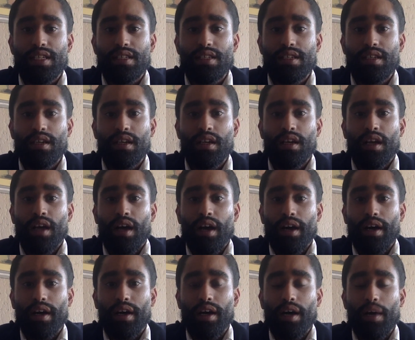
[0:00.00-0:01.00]
speed
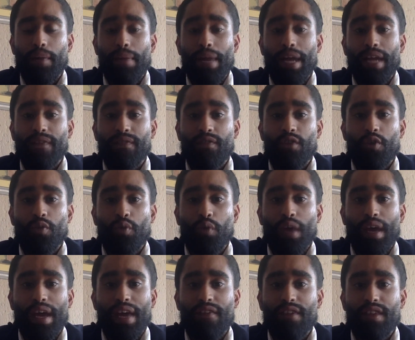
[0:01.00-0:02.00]
and relevance, as
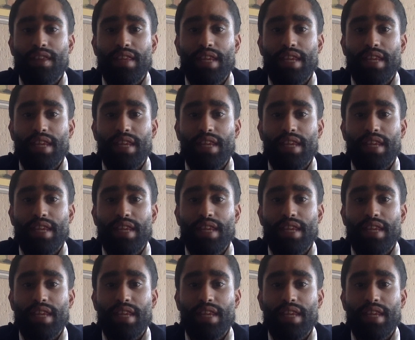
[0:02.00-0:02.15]
well